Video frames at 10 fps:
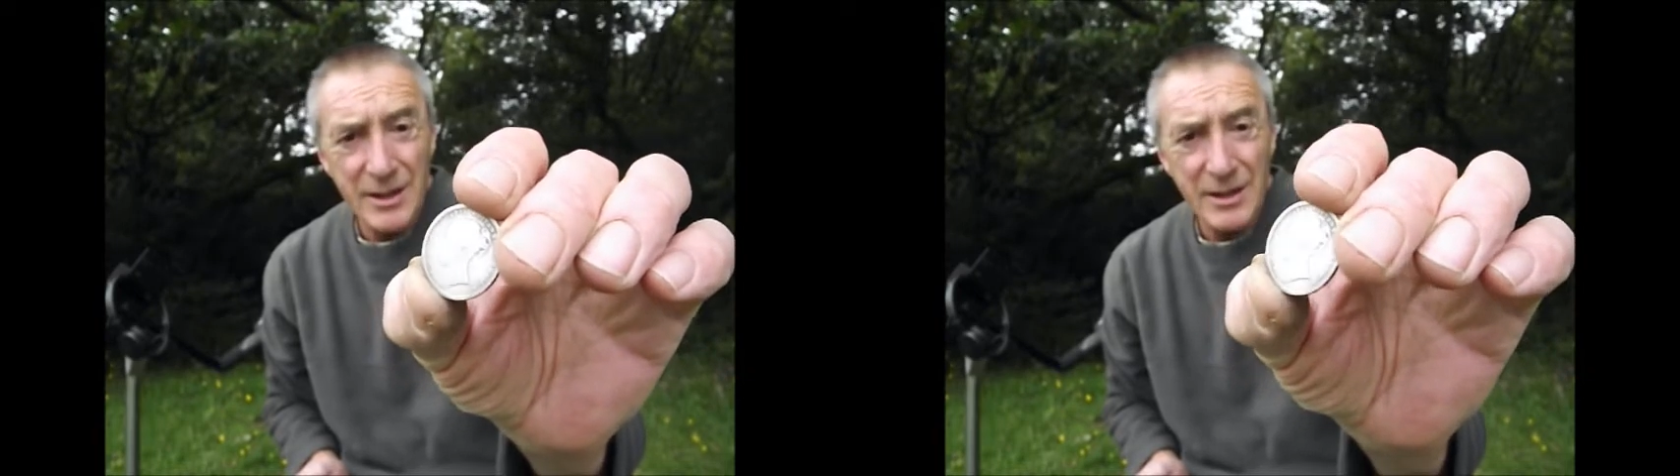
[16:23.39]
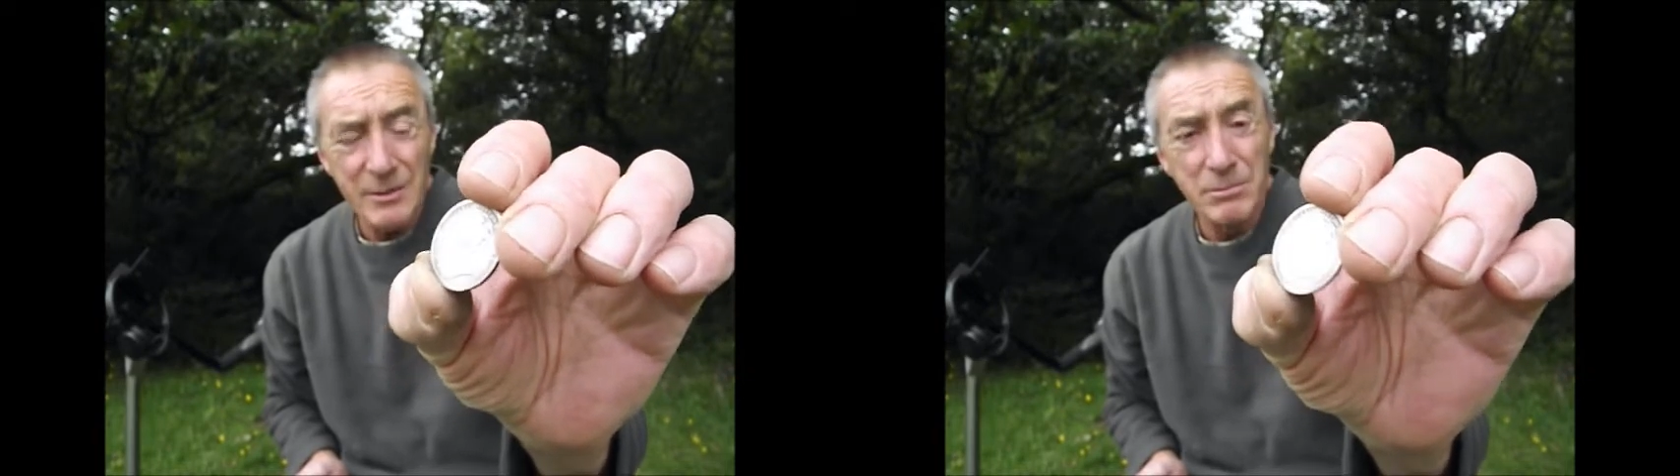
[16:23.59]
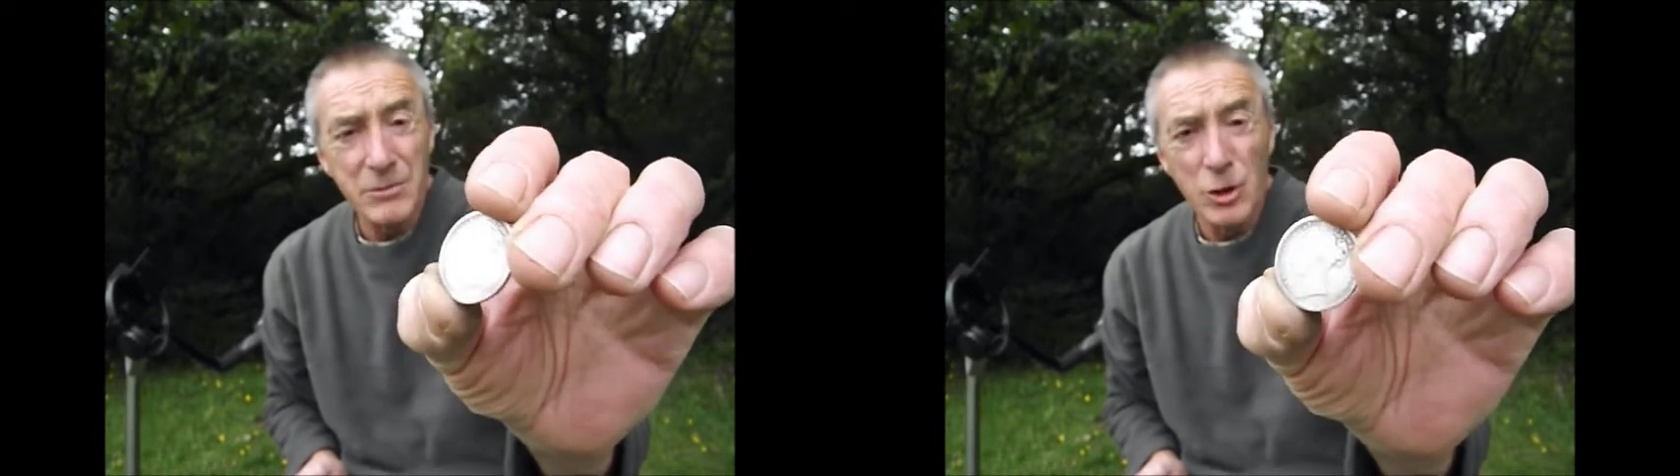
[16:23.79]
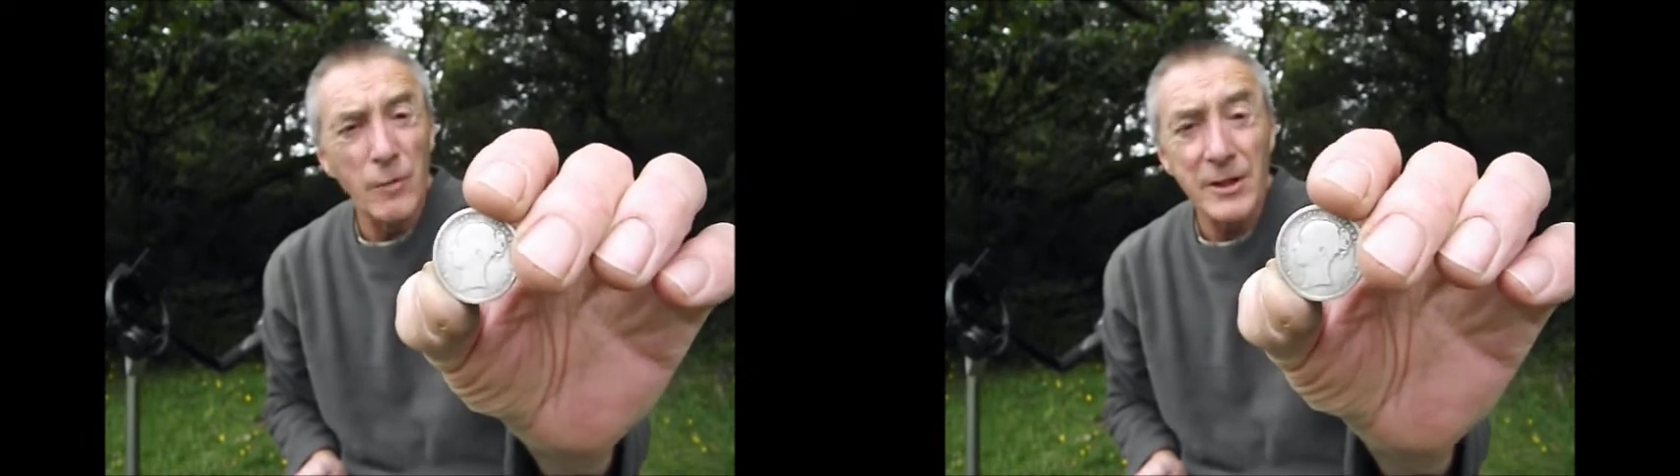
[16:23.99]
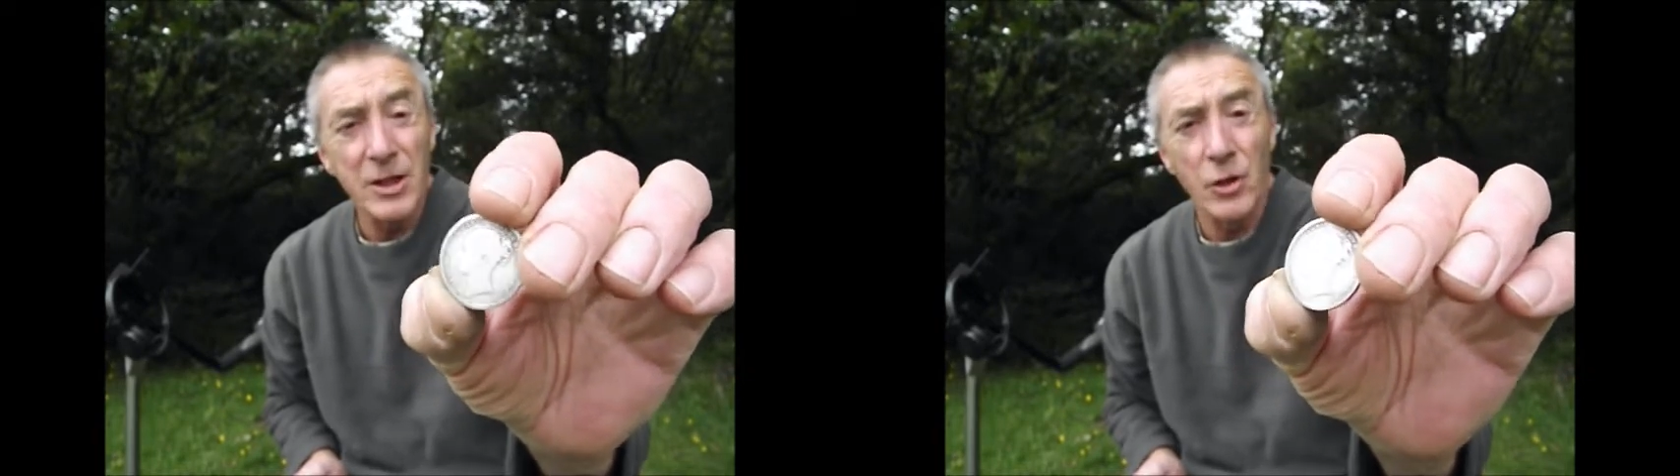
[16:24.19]
in
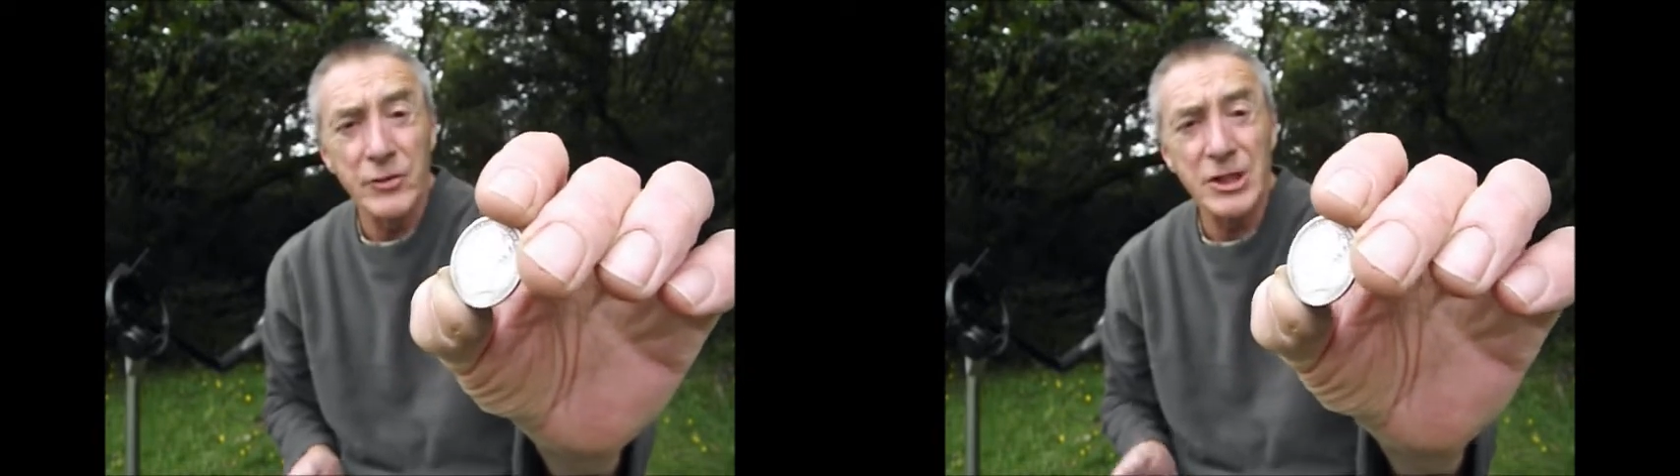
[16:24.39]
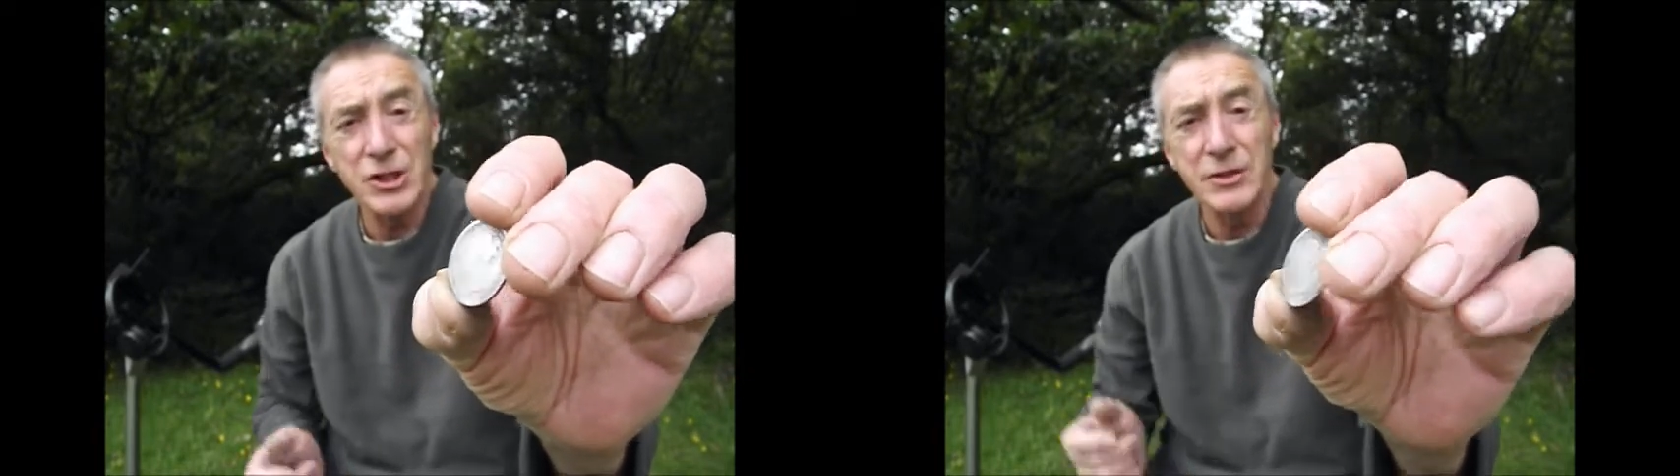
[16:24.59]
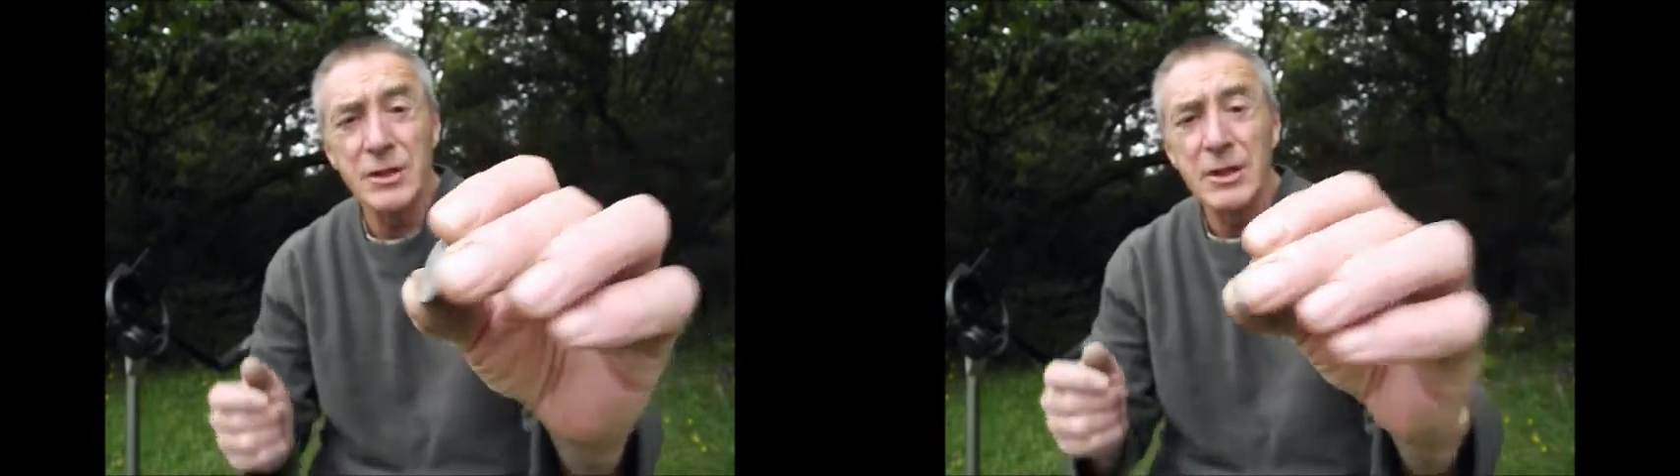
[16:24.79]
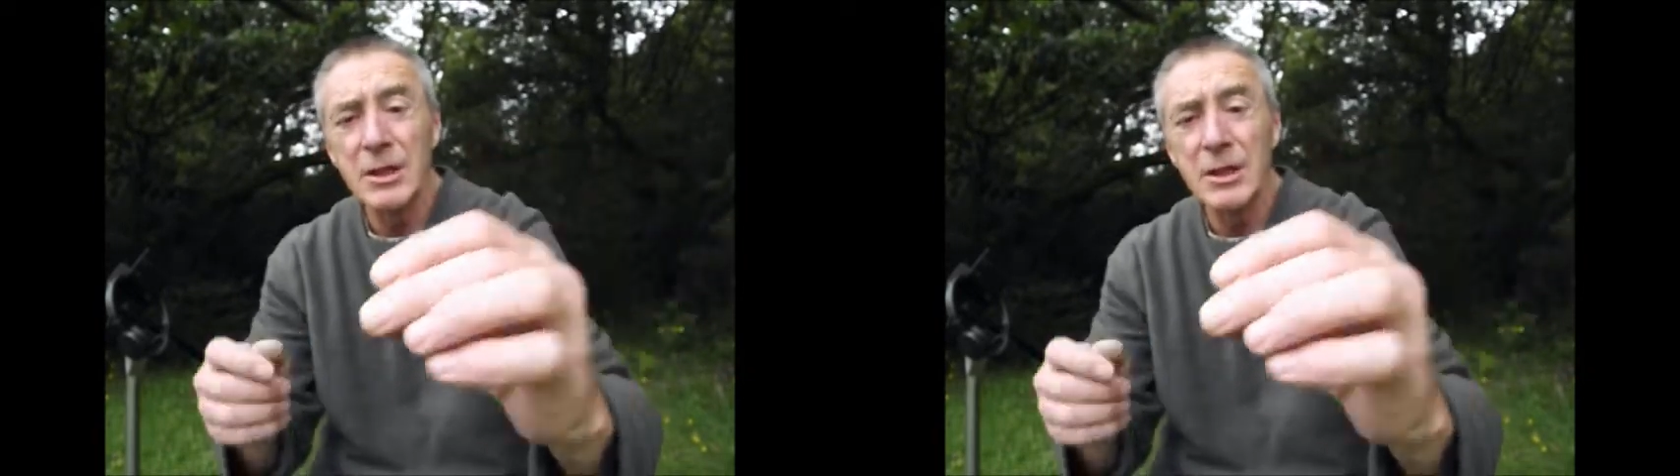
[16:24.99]
lovely condition.